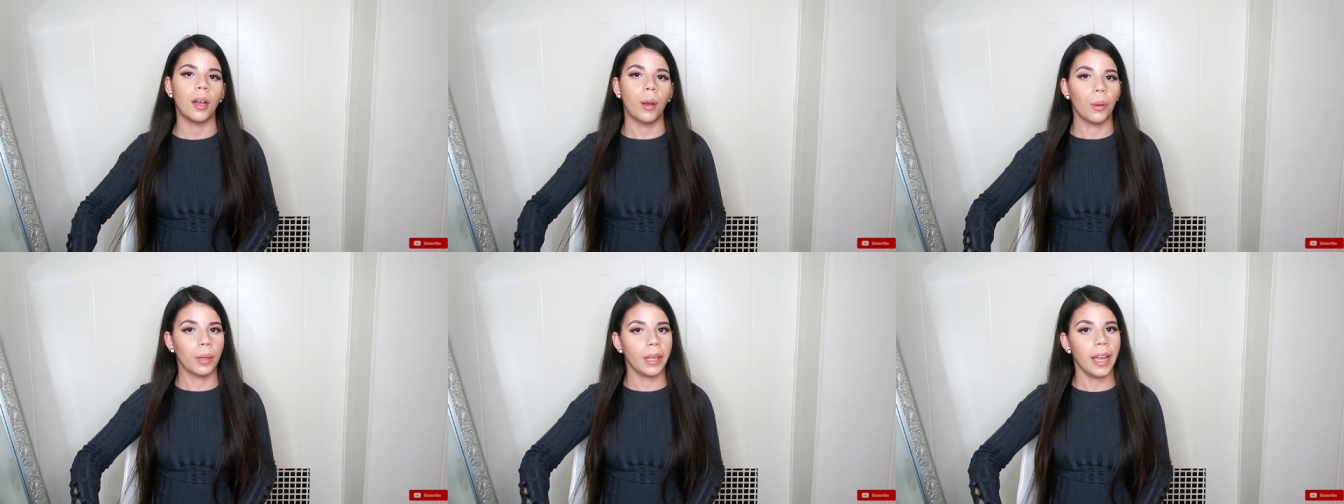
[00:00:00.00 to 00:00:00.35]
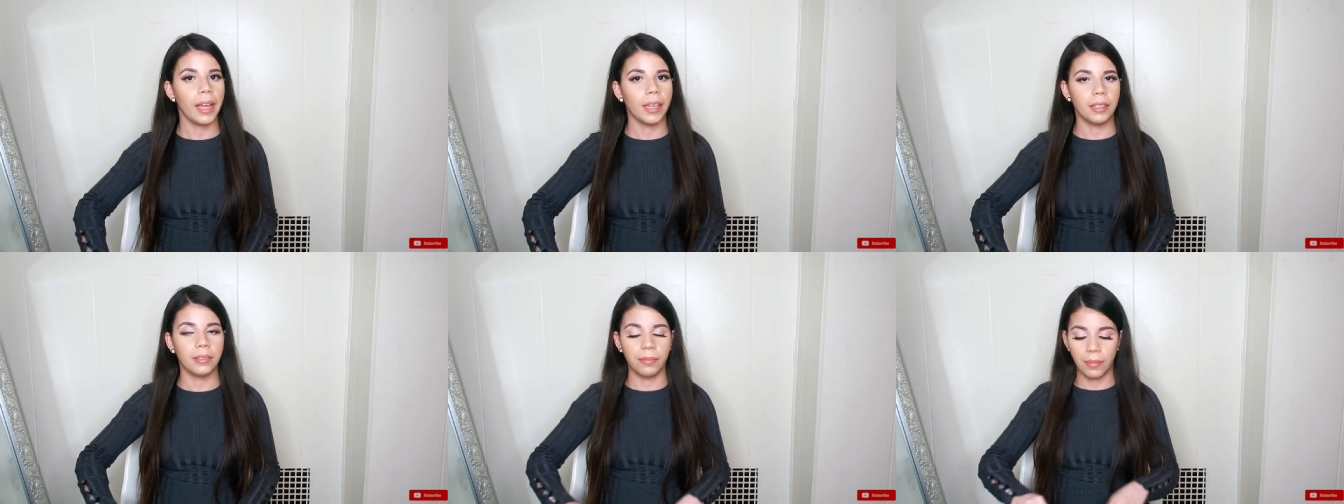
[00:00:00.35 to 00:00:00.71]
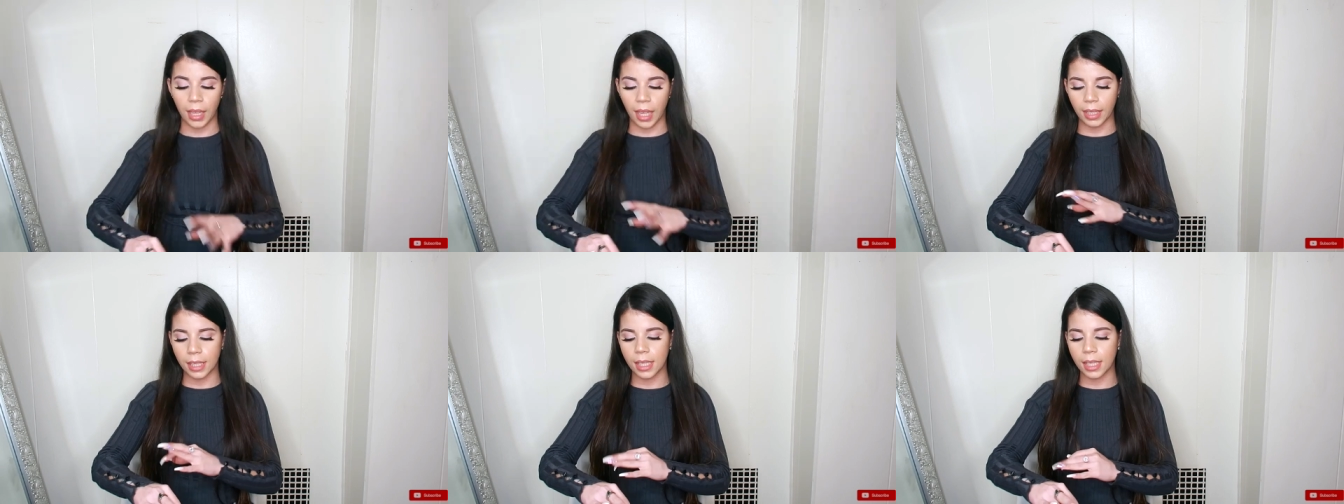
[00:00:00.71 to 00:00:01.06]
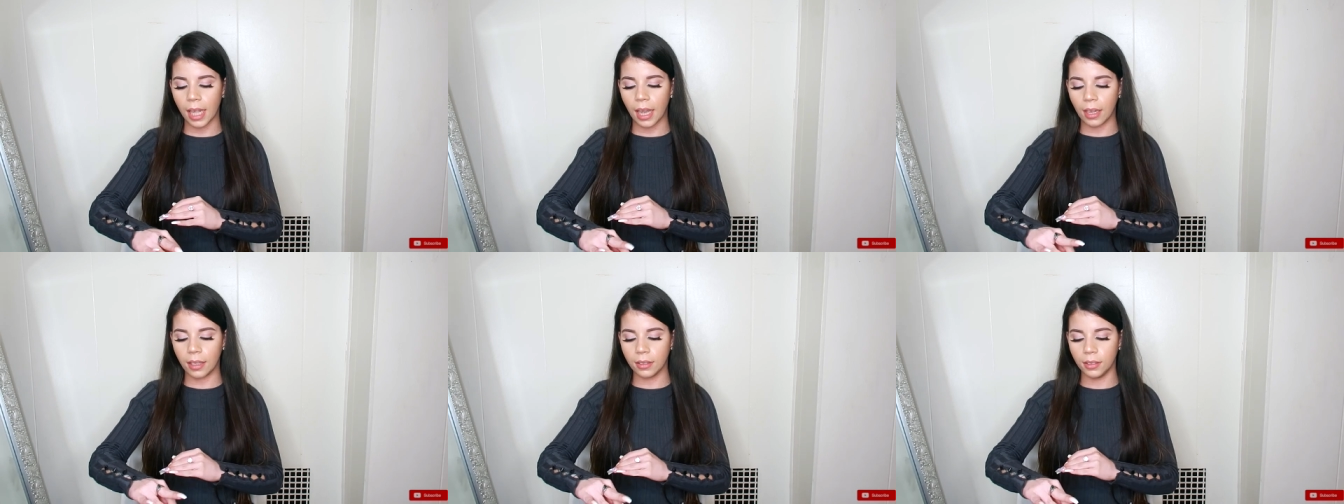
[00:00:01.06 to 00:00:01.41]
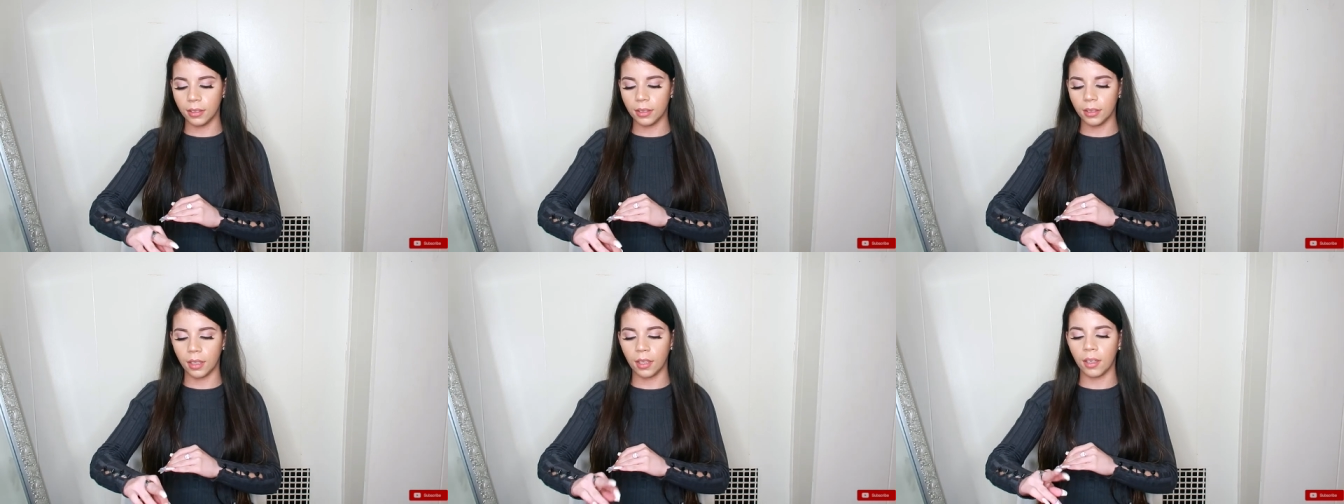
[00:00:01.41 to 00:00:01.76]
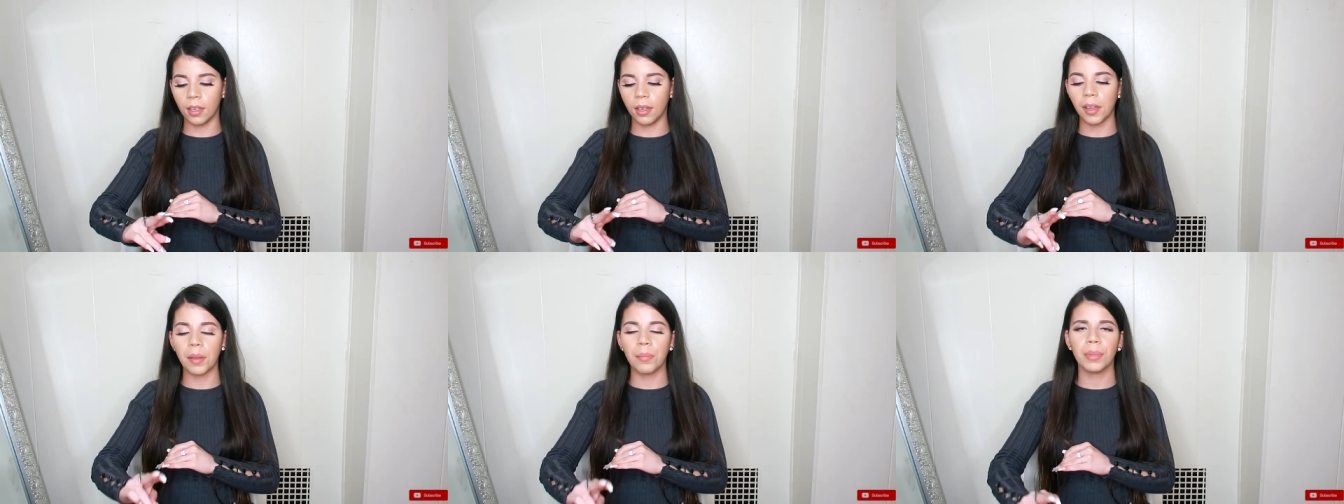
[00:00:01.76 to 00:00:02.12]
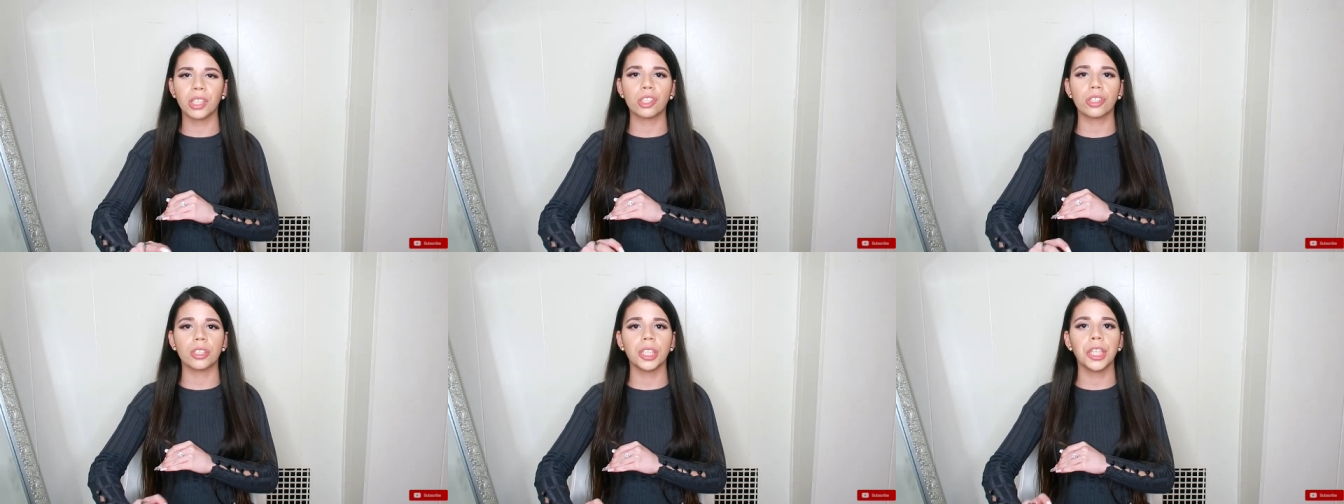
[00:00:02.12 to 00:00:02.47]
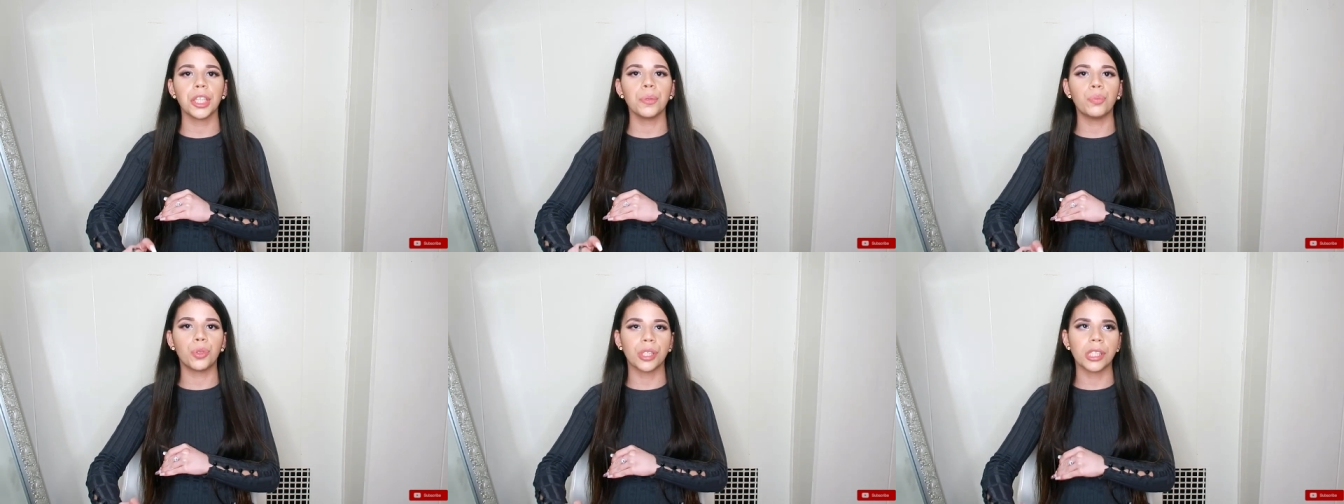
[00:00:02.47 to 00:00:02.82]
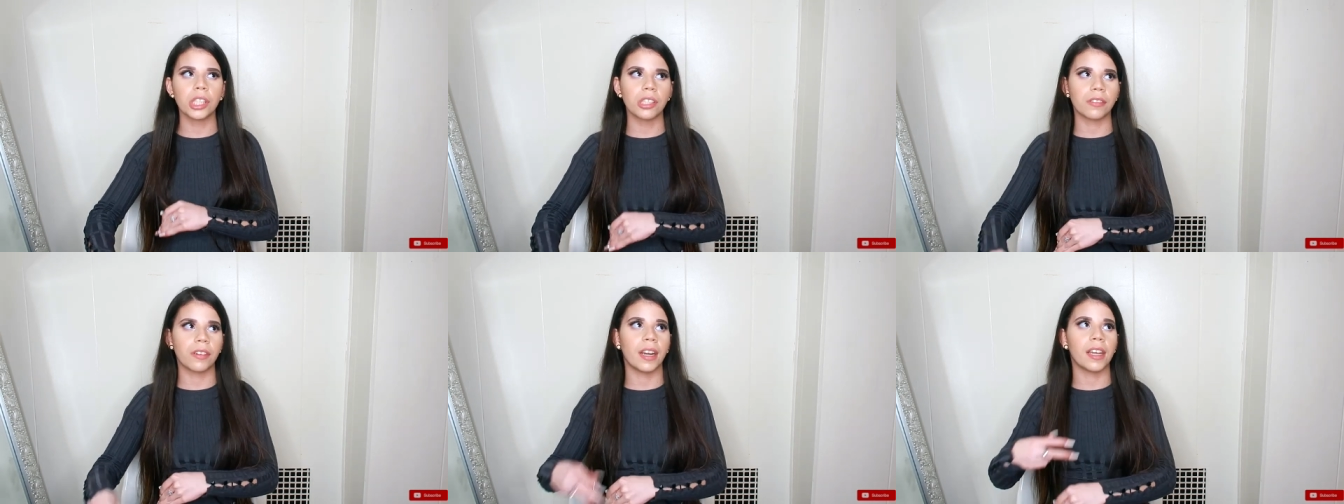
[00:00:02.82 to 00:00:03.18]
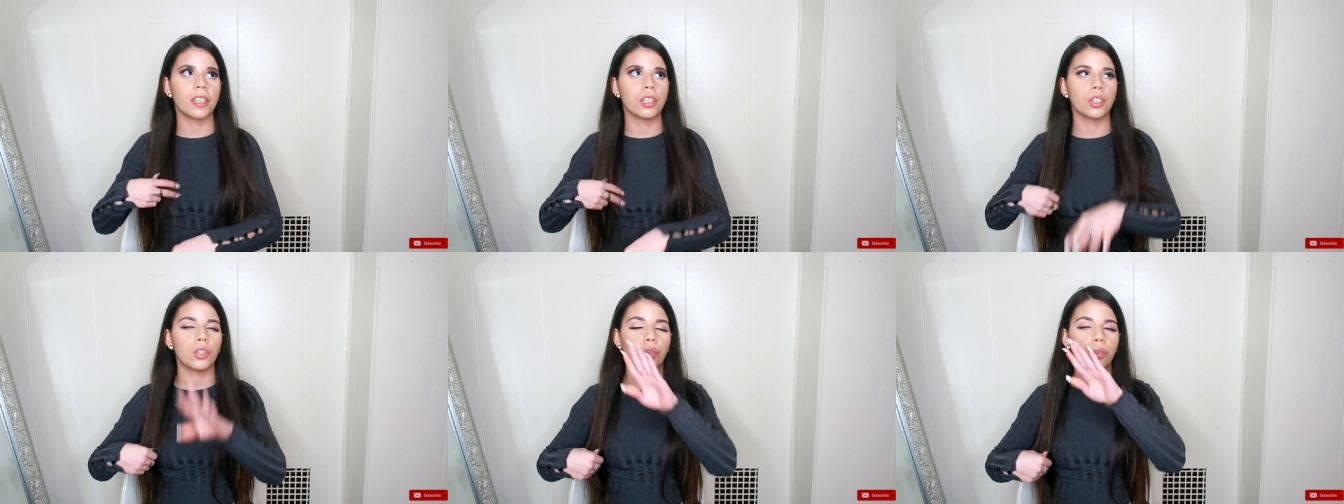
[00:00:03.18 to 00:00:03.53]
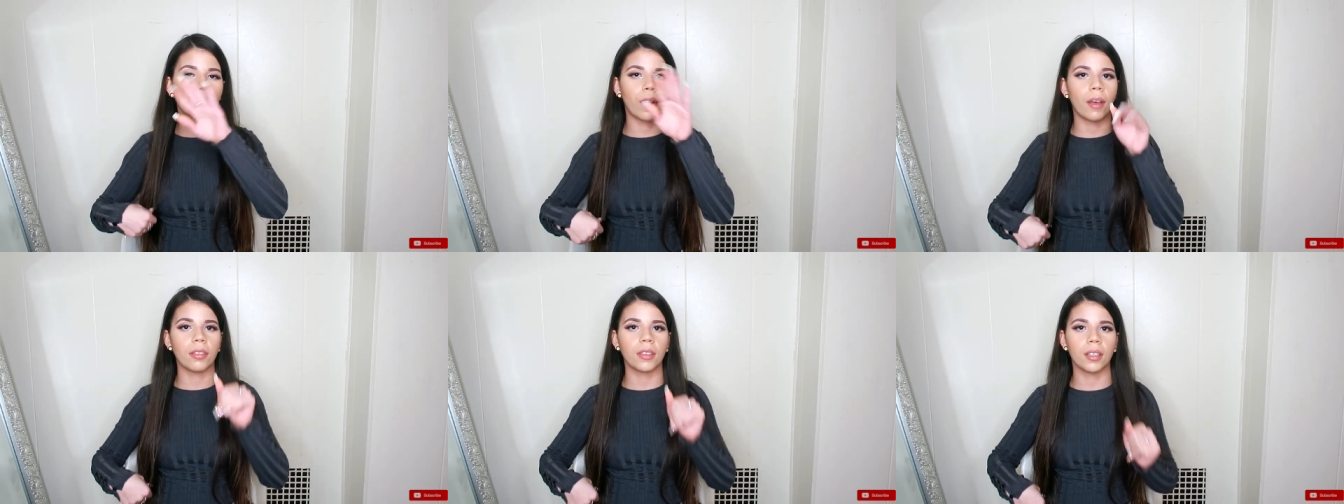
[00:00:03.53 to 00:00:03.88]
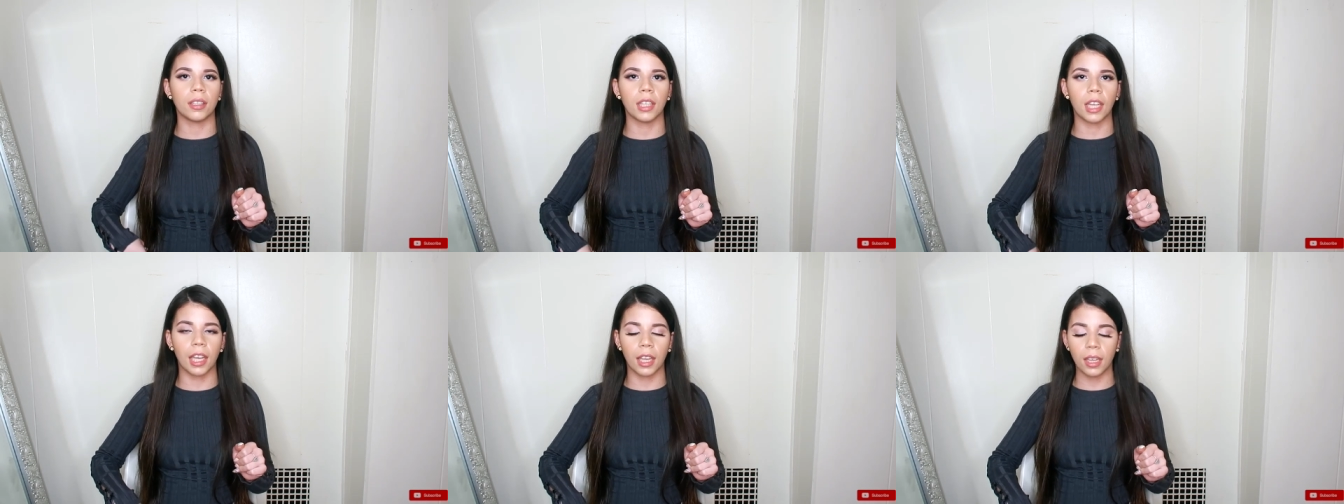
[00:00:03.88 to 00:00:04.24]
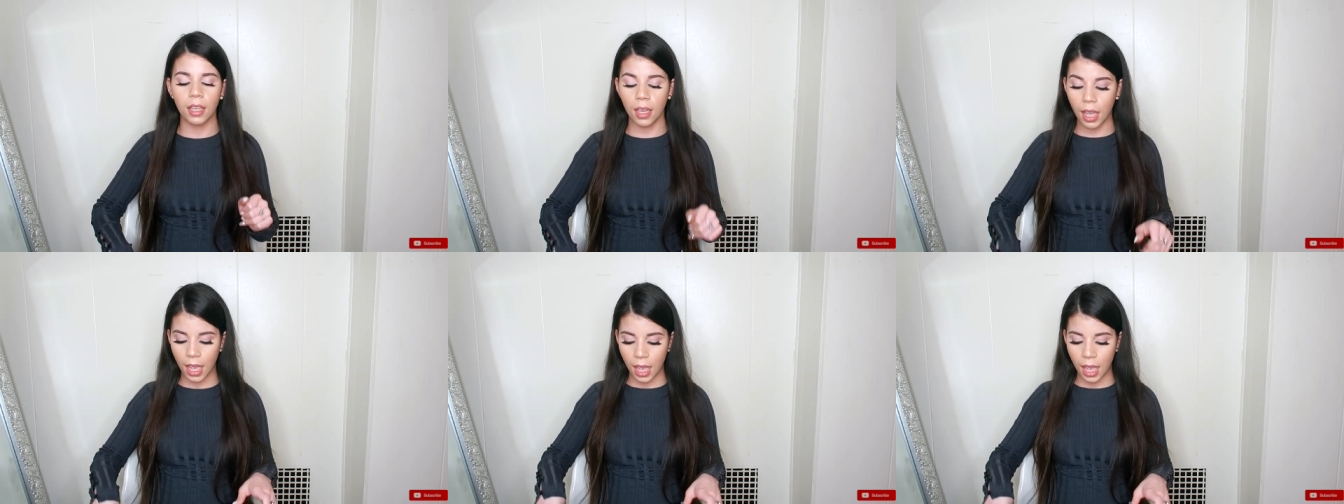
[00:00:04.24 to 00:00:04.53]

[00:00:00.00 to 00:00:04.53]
okay that's that uh, and make sure you moisturize throughout the day